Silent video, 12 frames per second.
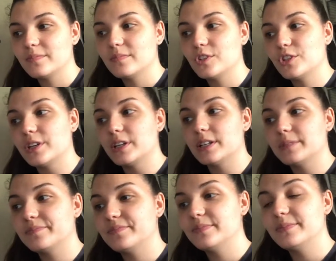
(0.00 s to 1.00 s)
just gonna
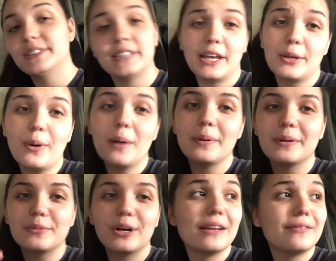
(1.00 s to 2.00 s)
set you up and
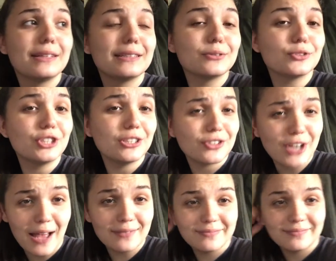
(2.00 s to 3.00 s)
we'll have a little chit chat.